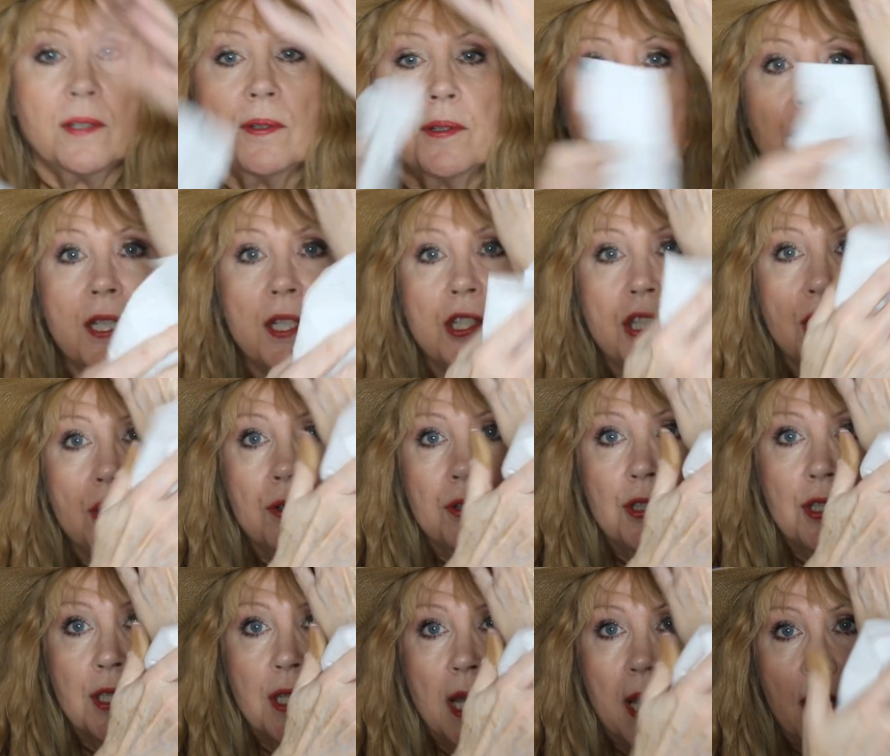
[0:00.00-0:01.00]
do a tissue
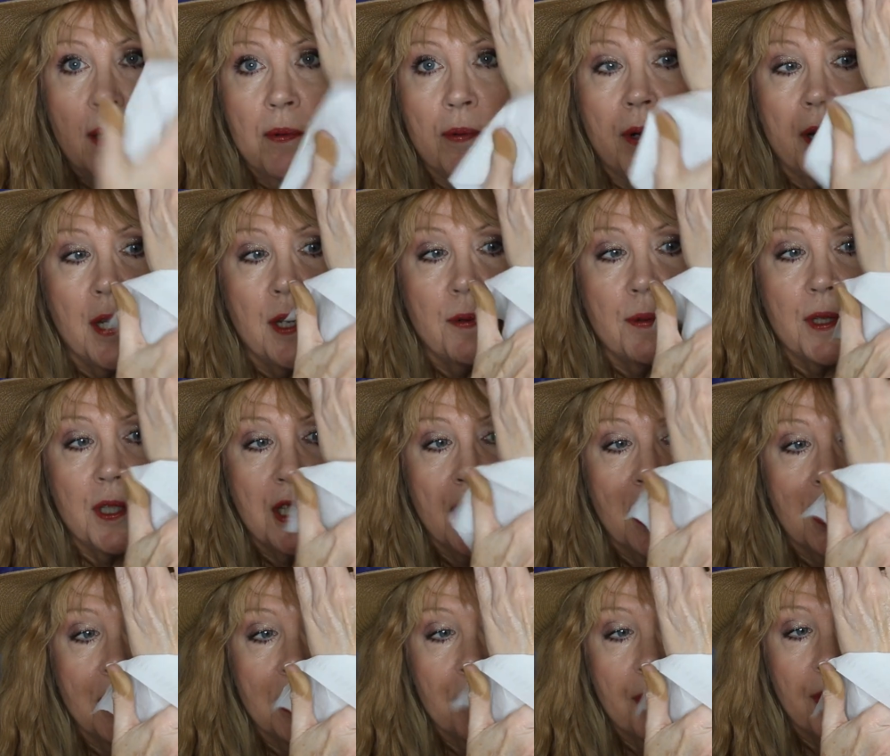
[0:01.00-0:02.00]
set where you would
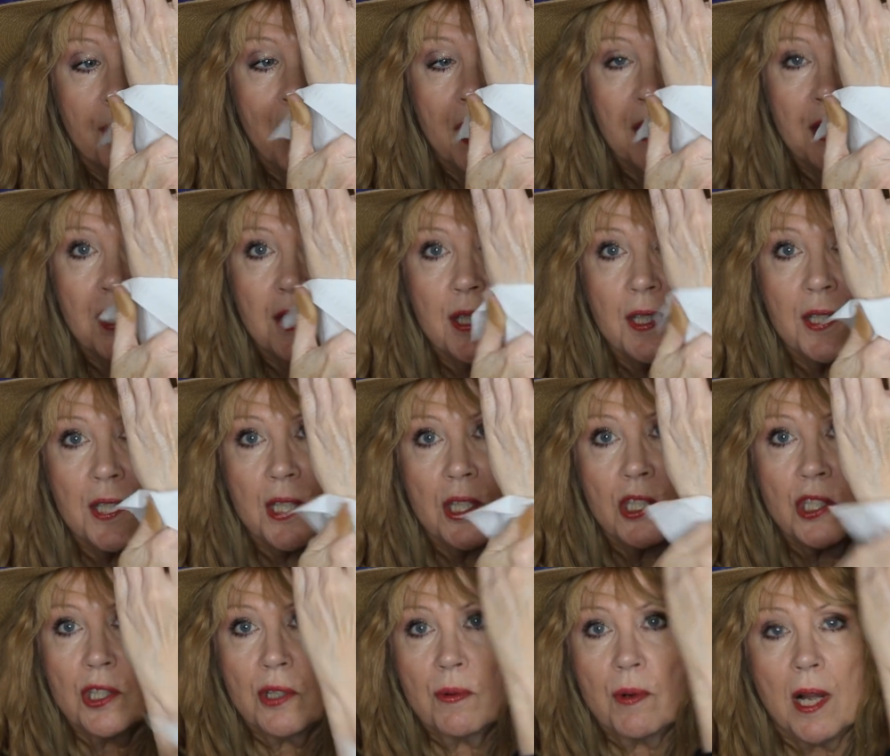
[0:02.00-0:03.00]
just press the
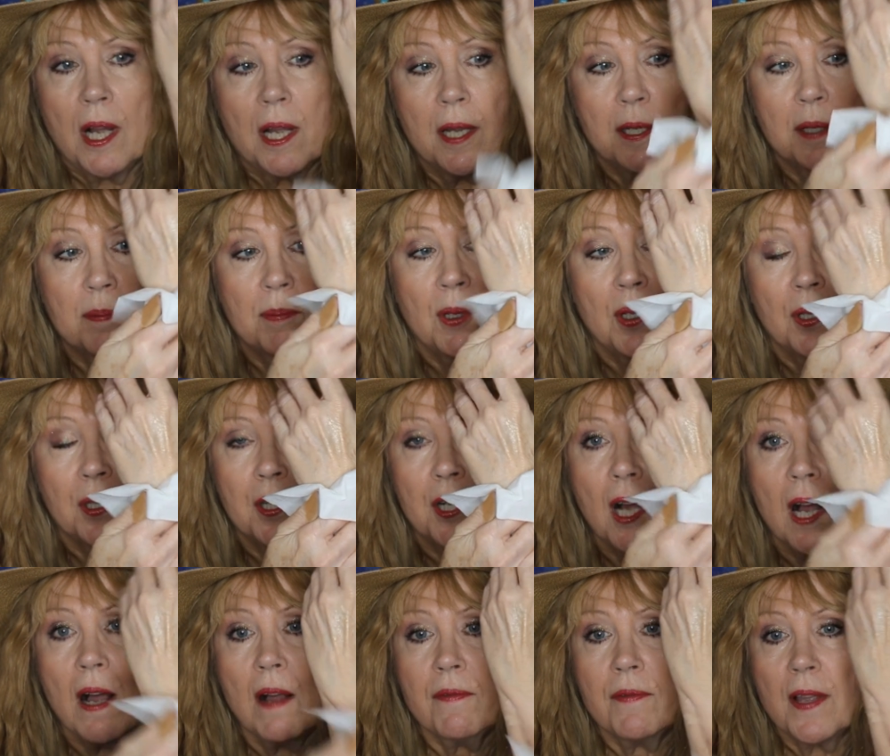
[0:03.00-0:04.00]
tissue on and pull
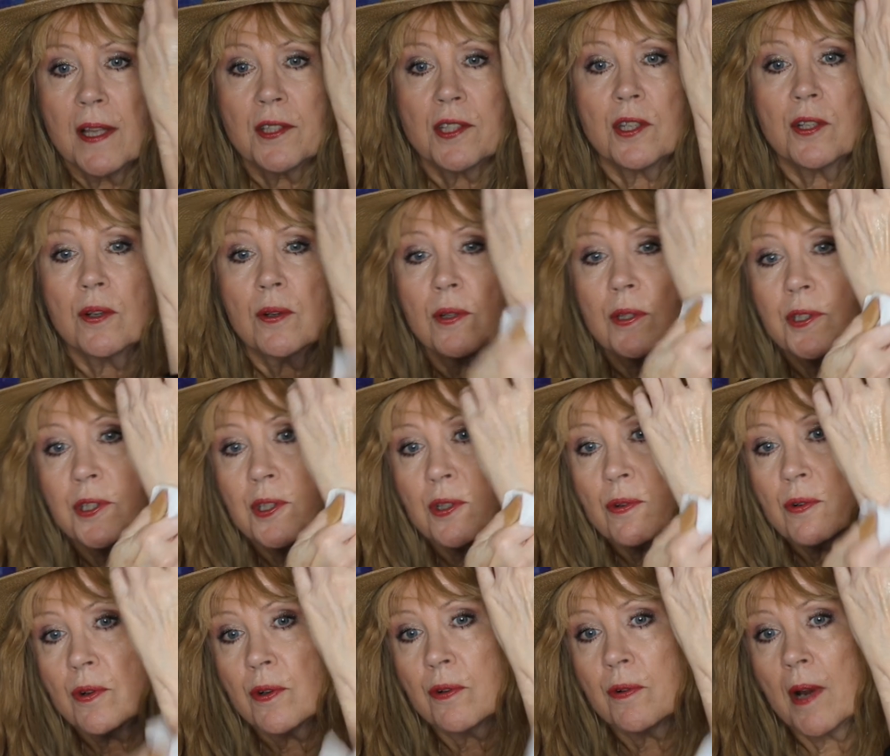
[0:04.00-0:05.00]
it off. That's an old
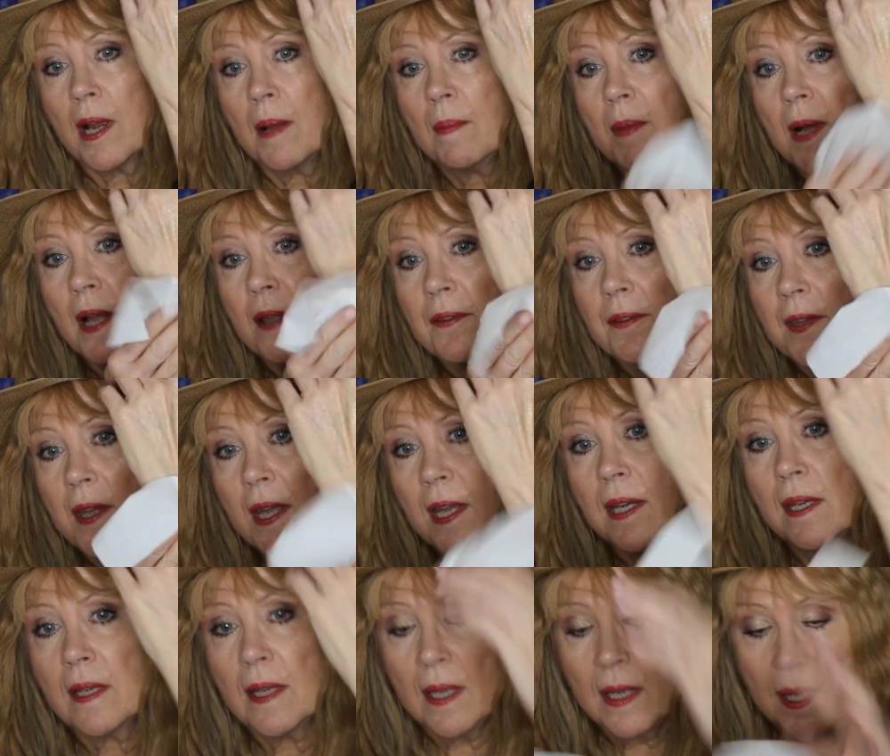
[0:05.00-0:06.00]
school grandma
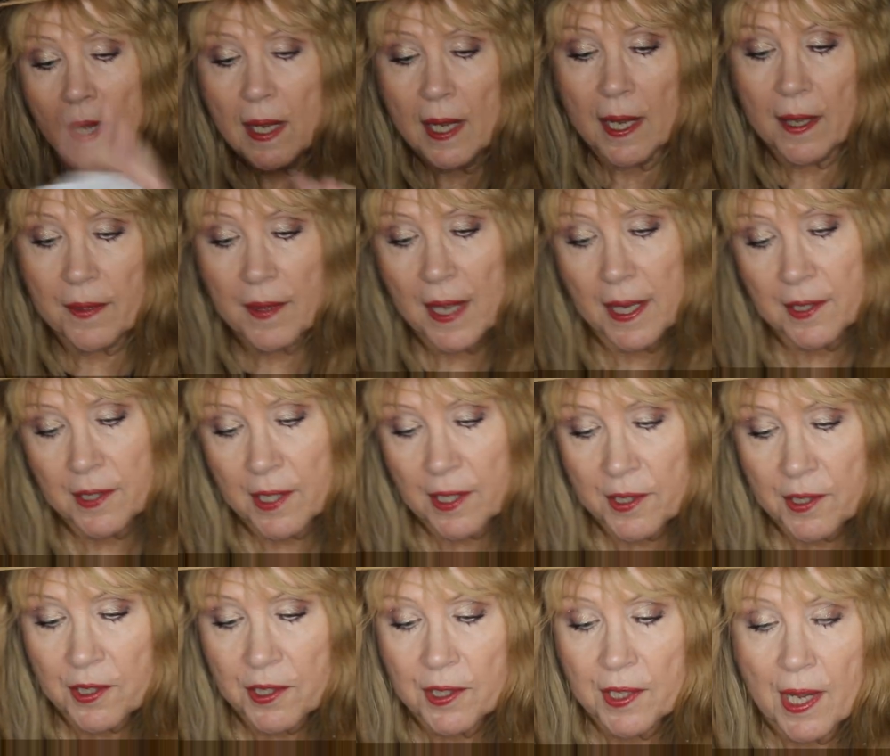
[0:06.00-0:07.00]
thing. And that
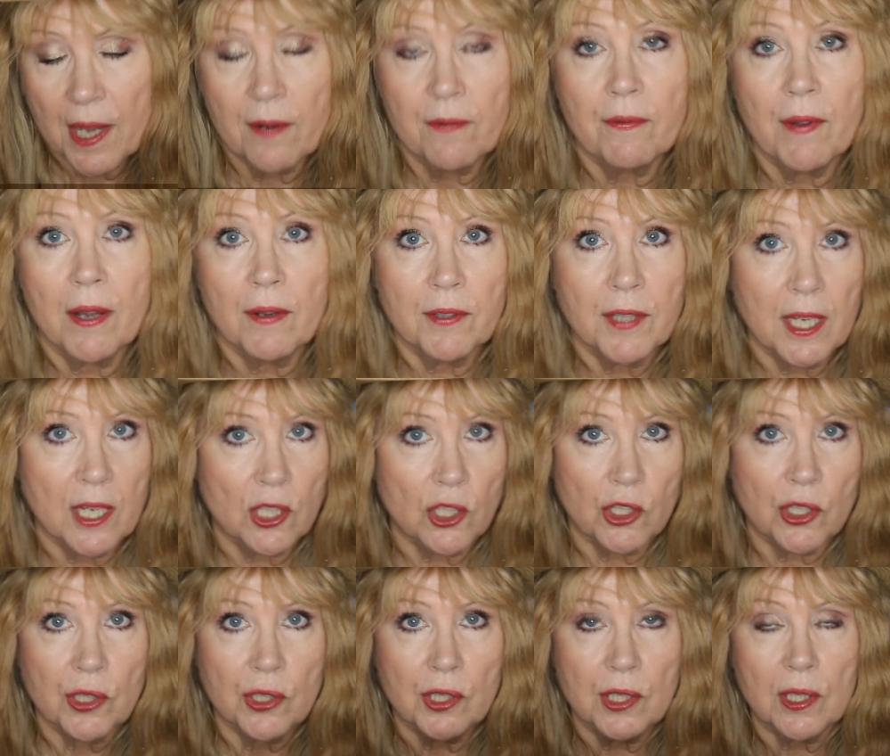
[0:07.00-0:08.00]
does set
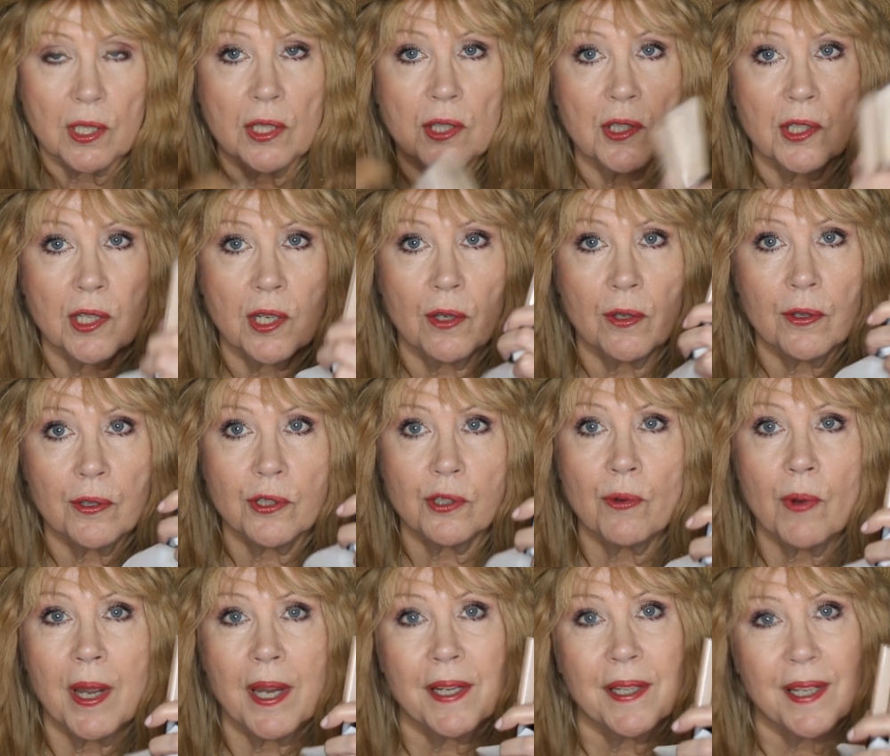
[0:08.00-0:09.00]
foundations and concealers
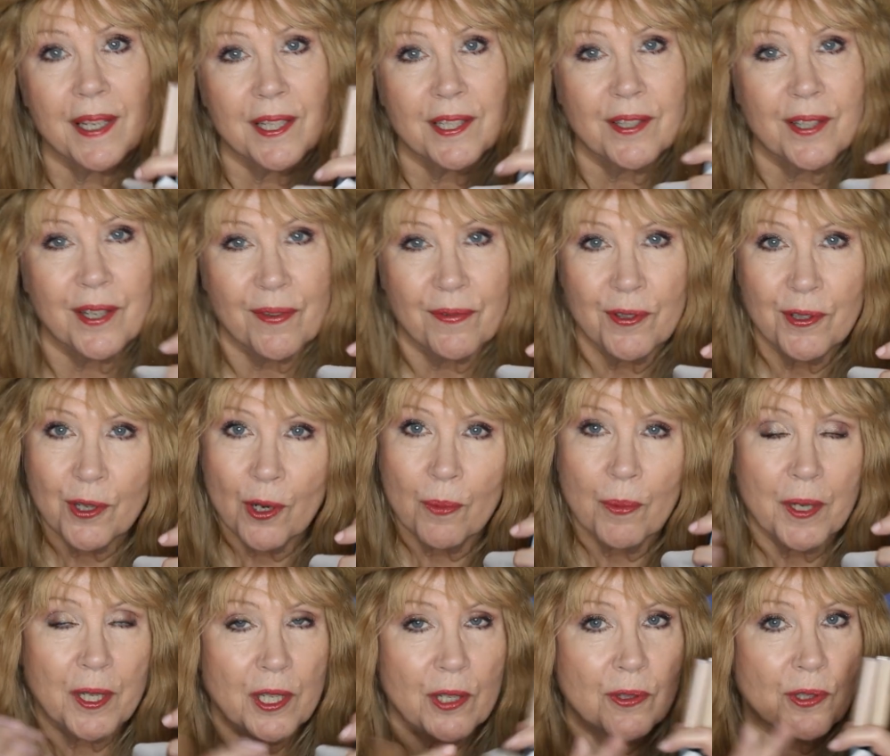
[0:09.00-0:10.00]
quite nicely if you
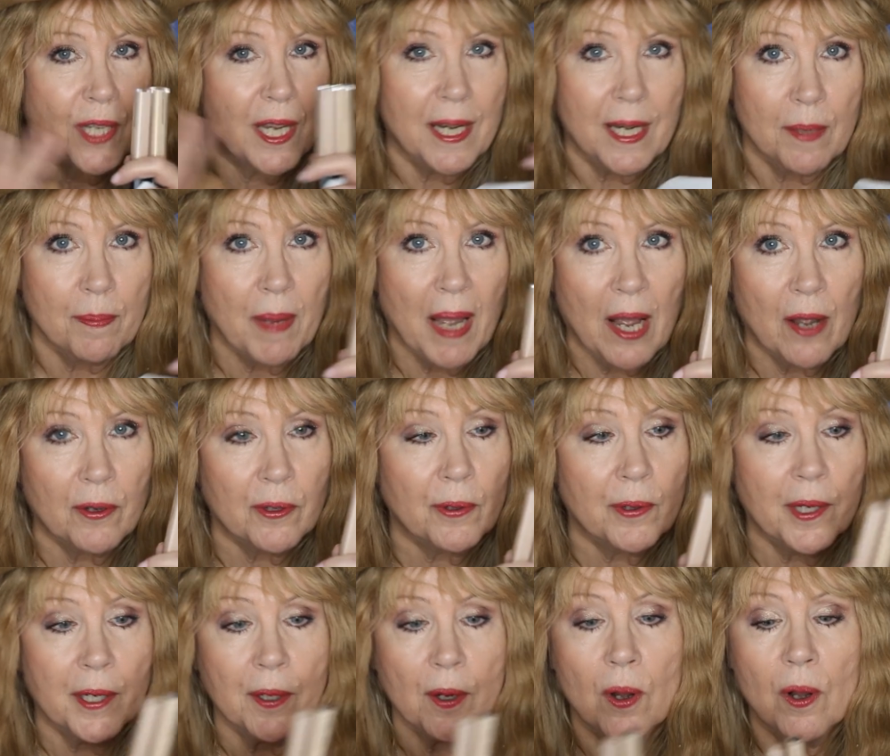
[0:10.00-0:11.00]
don't want to use any
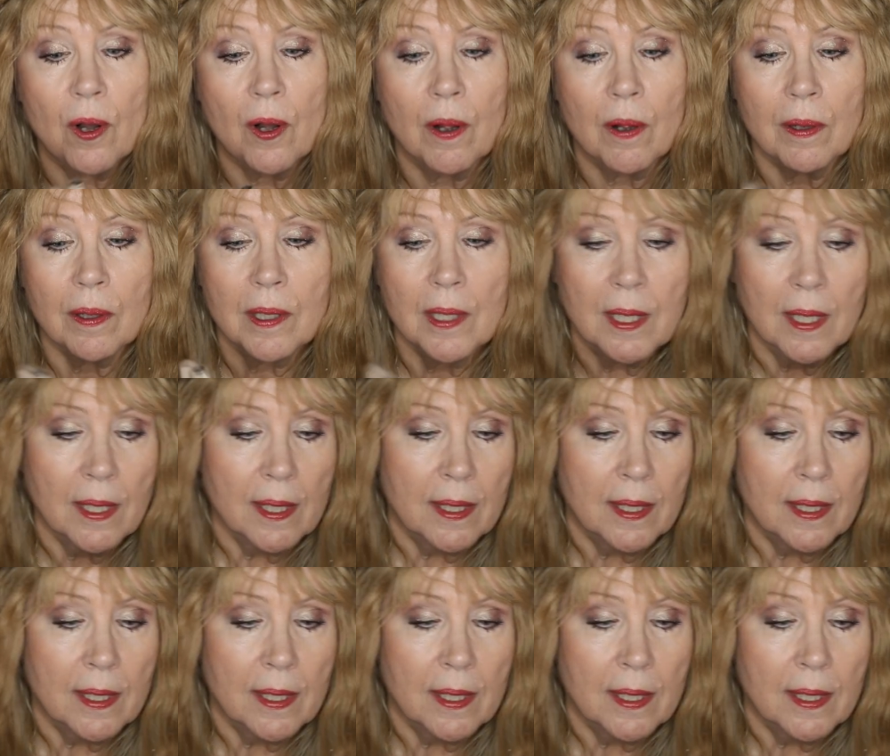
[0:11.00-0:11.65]
powder at all.